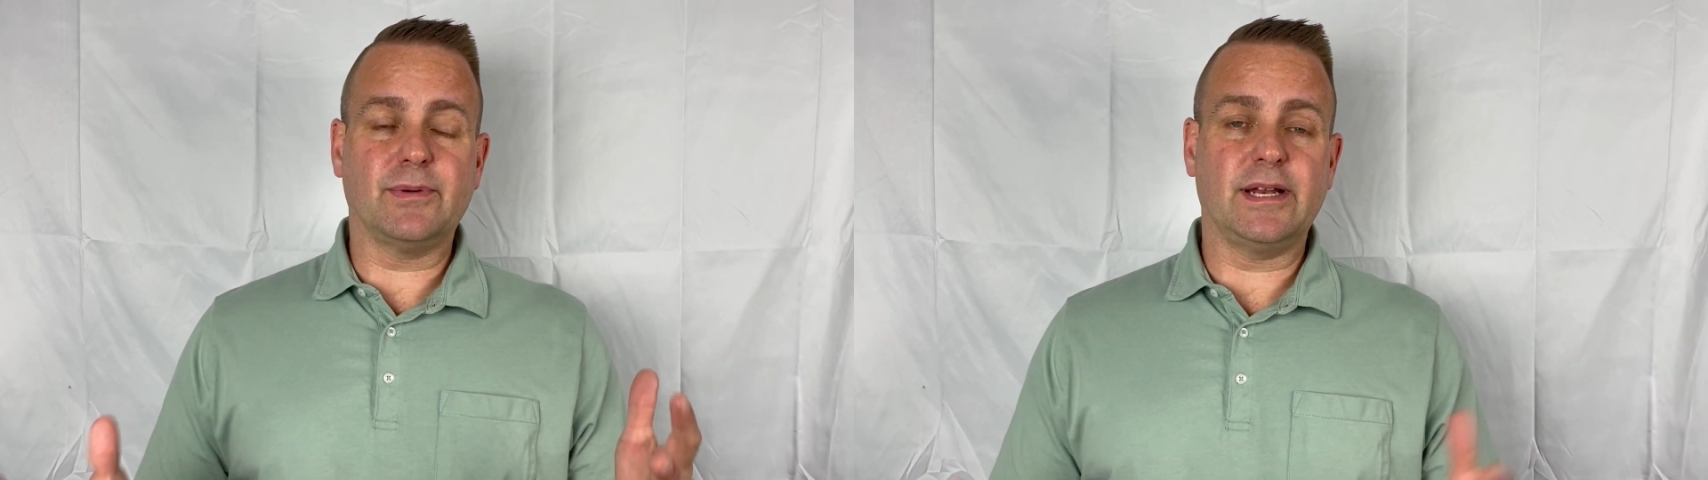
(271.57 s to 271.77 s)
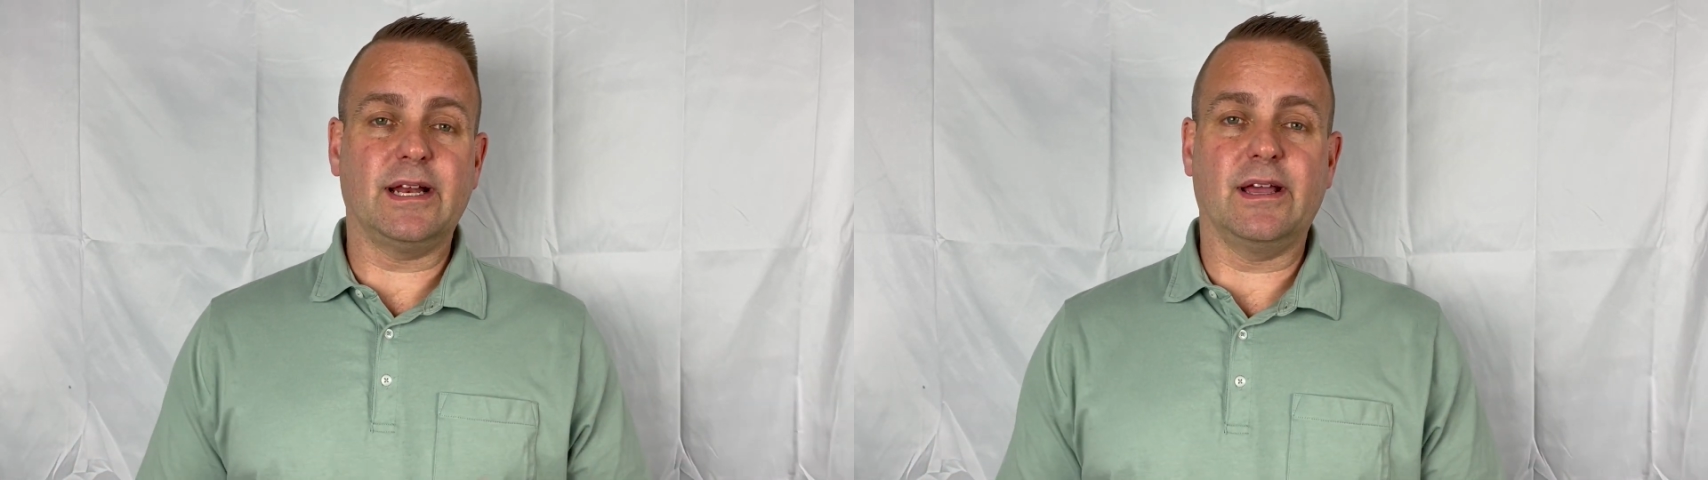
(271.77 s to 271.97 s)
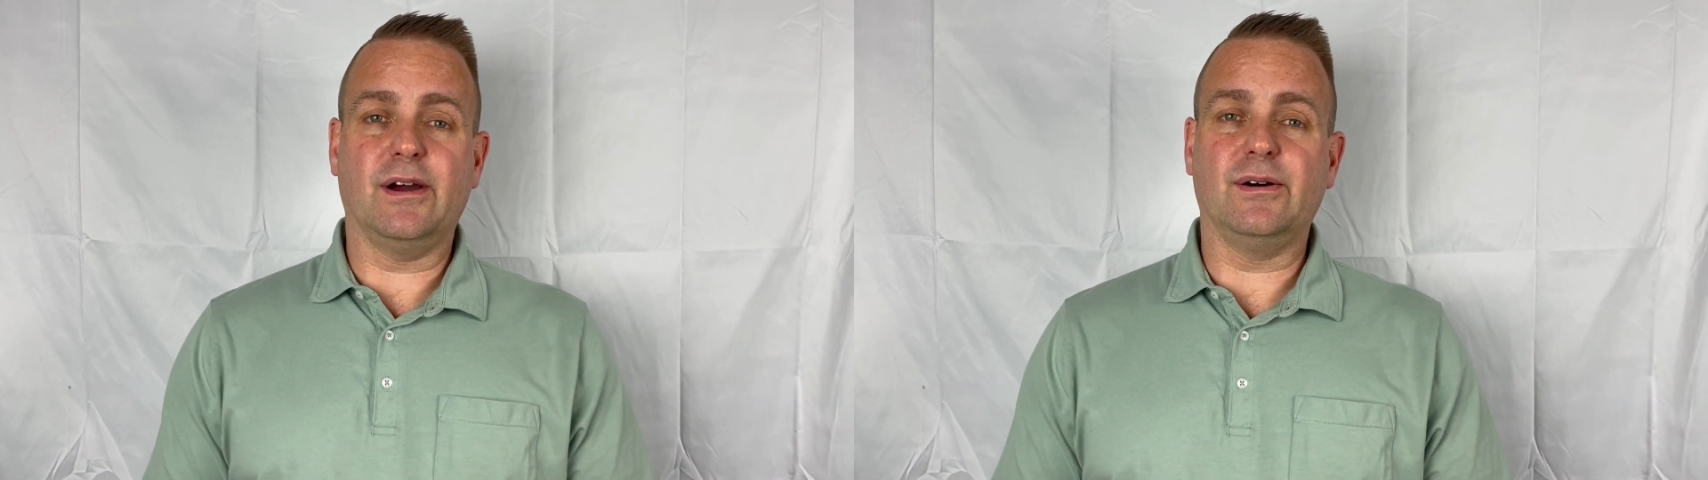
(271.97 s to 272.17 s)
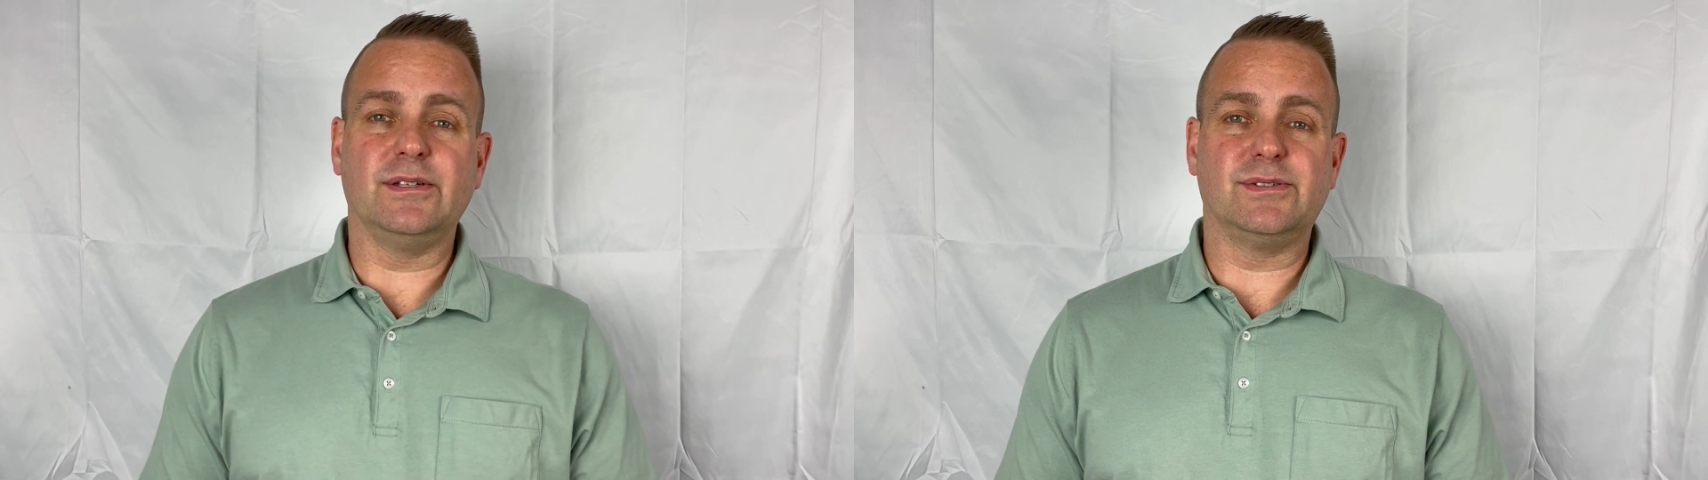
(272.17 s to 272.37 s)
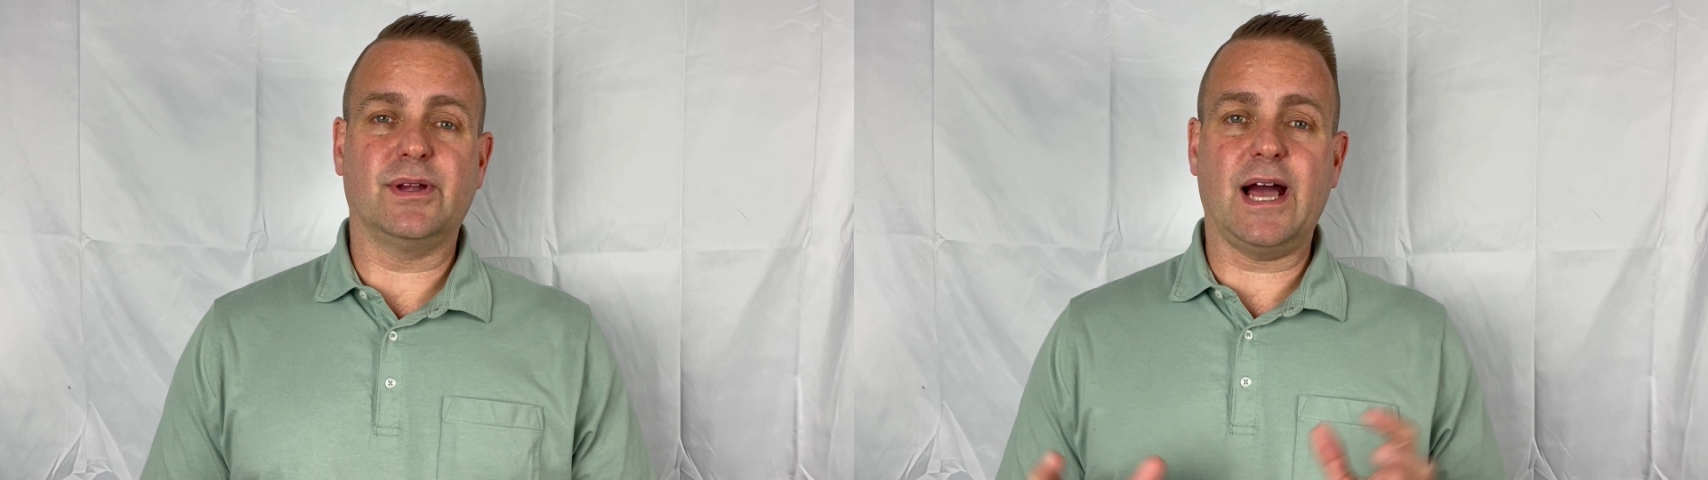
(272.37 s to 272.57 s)
ready to go. And
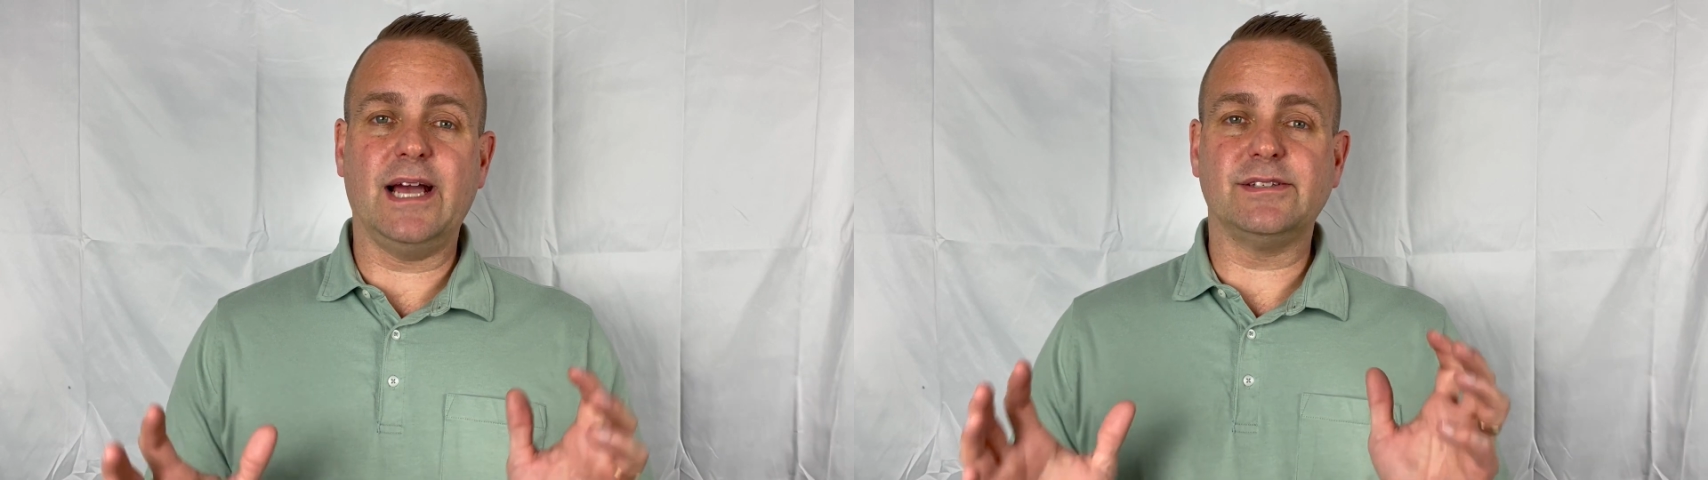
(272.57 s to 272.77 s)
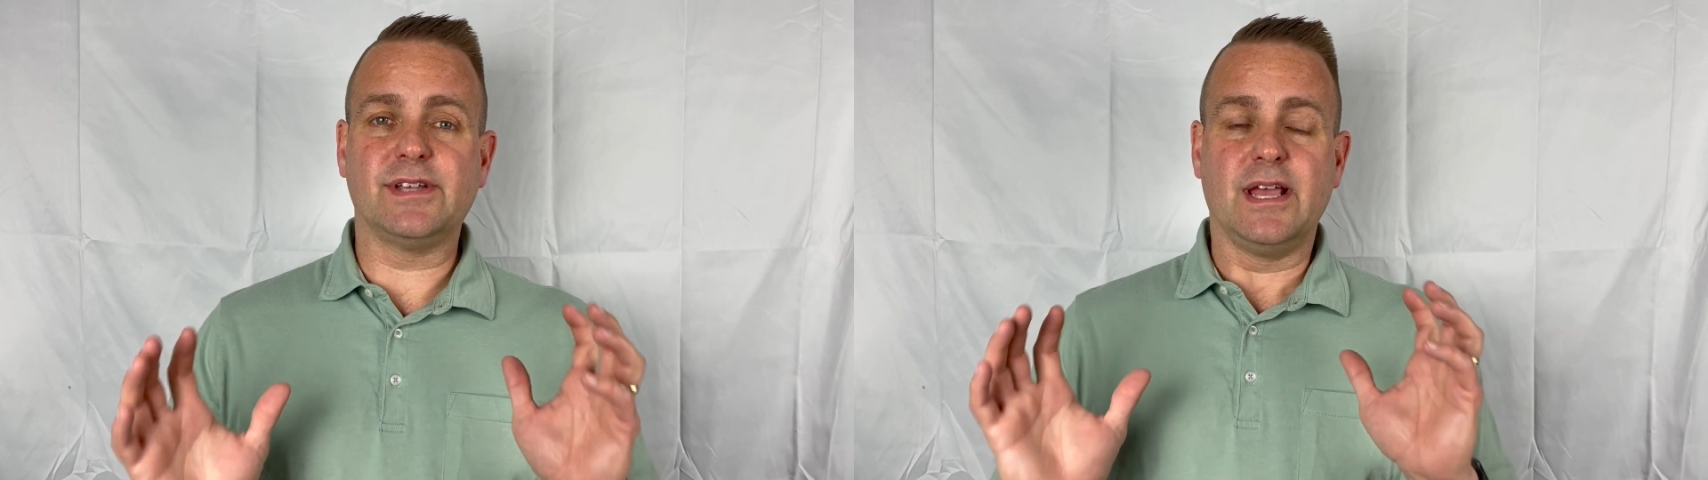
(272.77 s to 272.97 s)
so guys,